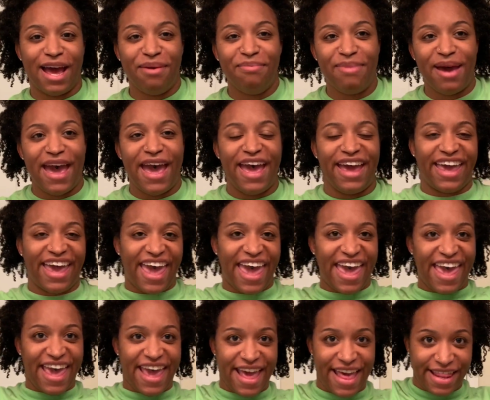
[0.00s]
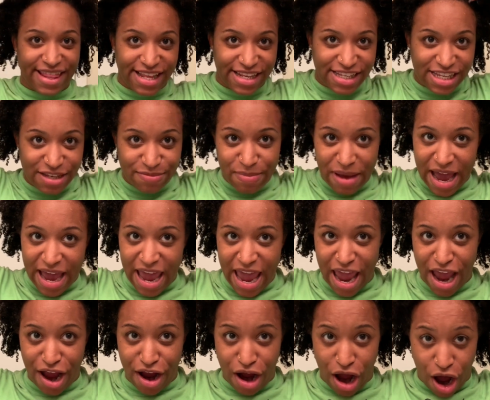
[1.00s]
I'm back and this is my
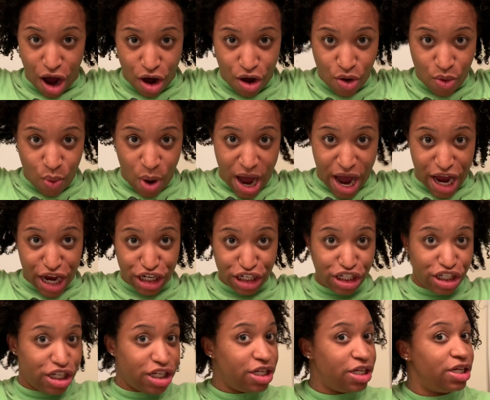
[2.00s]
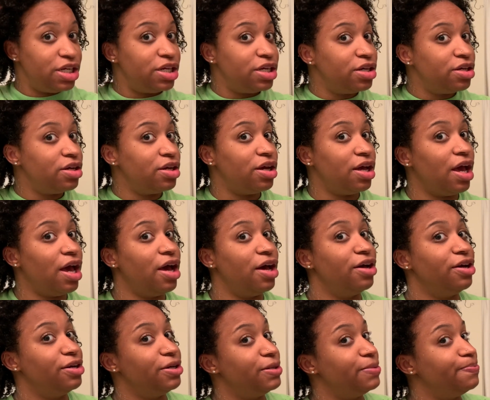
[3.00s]
hair all washed
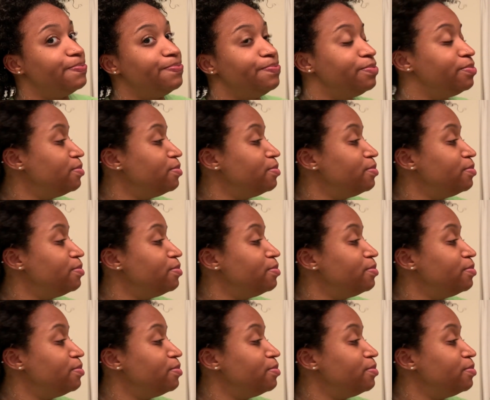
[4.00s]
um,